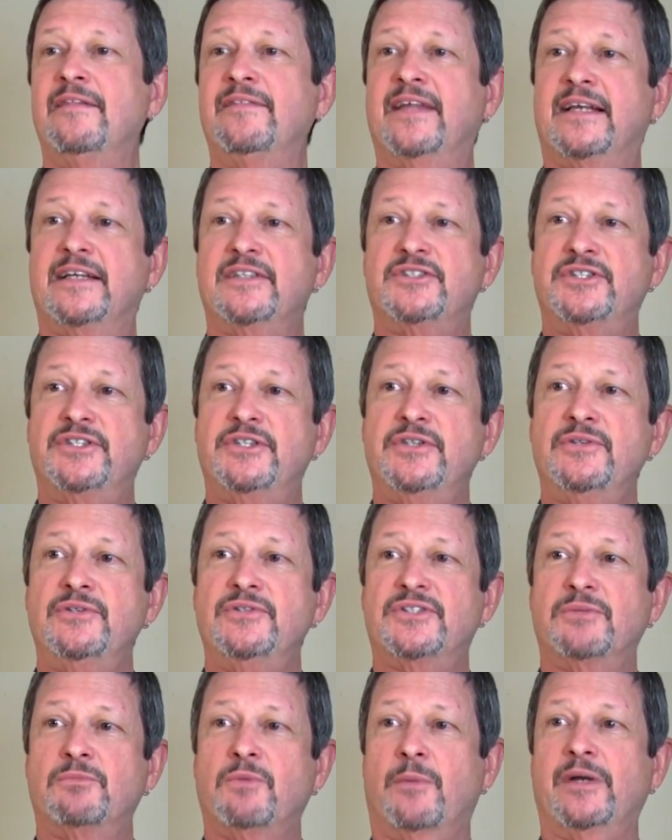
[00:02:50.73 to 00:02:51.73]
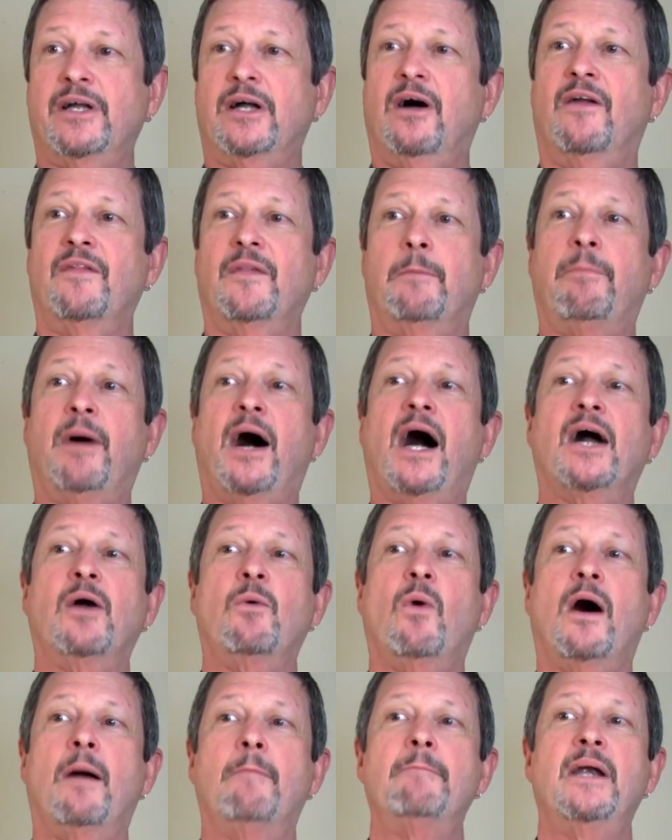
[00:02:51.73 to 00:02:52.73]
that is used in what we call the
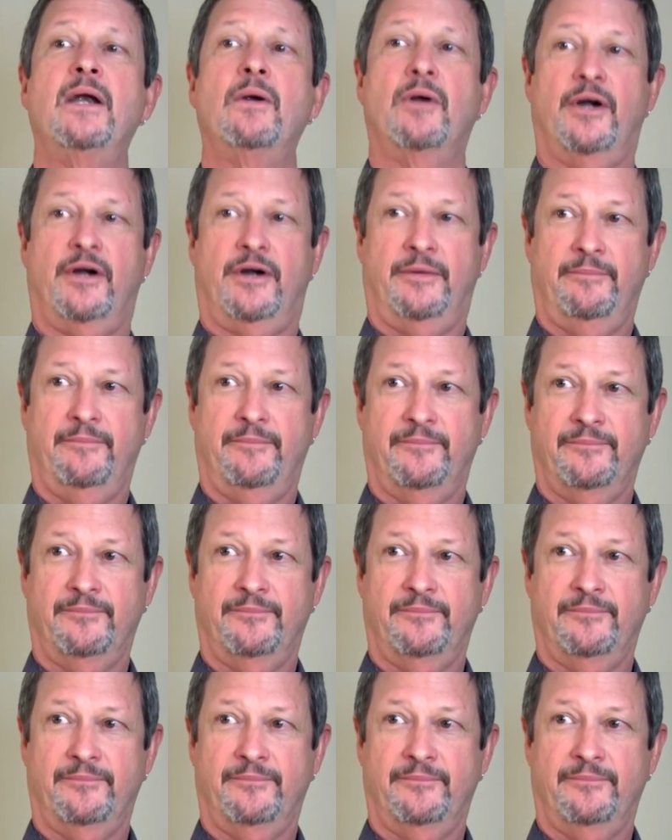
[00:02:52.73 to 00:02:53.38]
Bagua mirror.